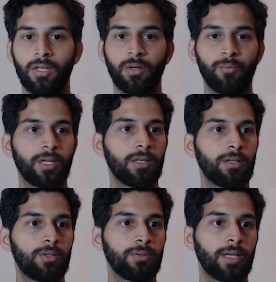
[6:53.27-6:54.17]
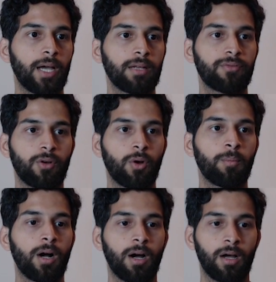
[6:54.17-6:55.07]
We can do that
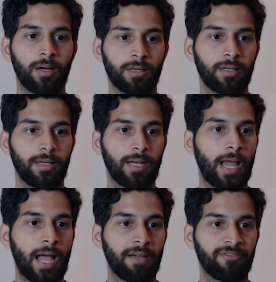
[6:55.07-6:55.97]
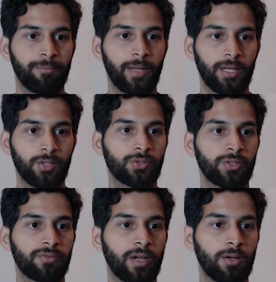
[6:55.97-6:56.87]
from our nav menu. So
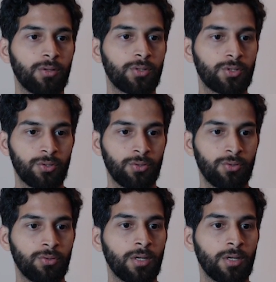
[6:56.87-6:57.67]
if I go to